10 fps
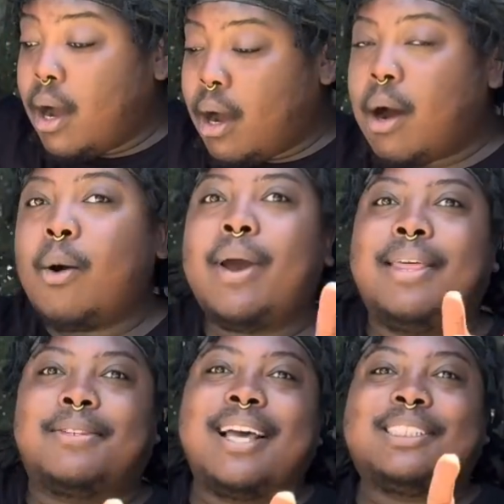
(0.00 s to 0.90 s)
oh wait,
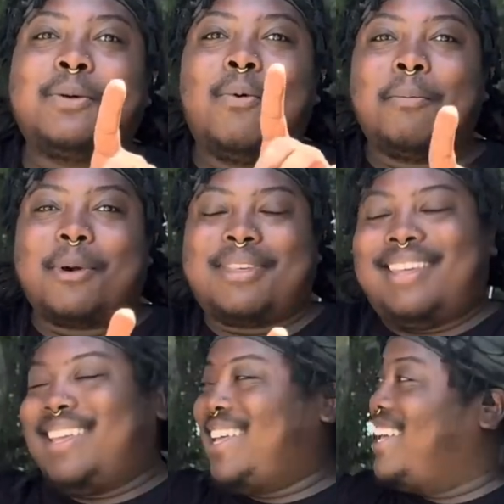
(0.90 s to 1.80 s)
there's actually one more.
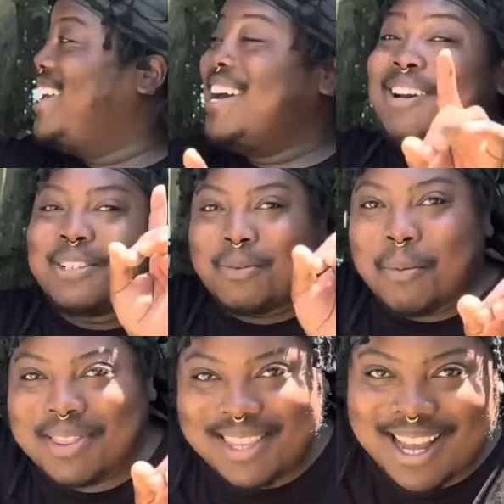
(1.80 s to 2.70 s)
There's one
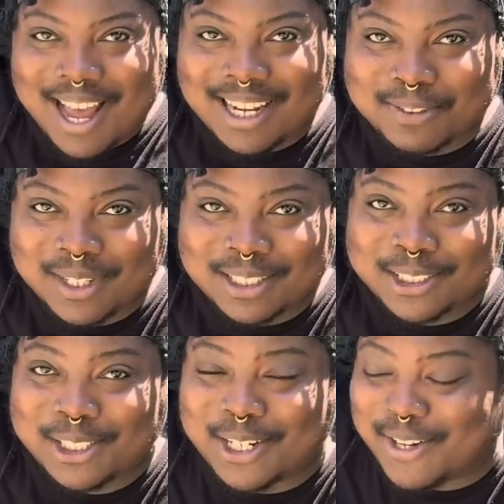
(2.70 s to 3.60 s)
more thing I actually want to
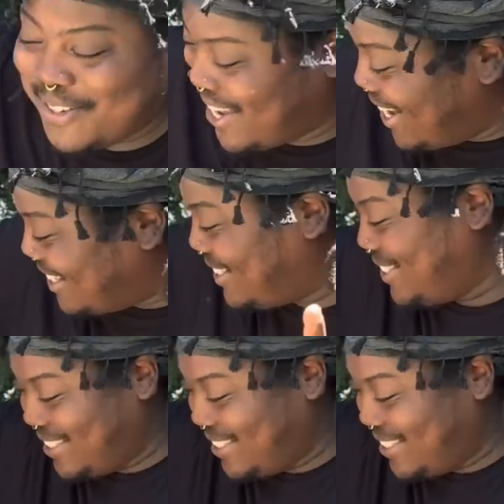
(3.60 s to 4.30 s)
show you guys.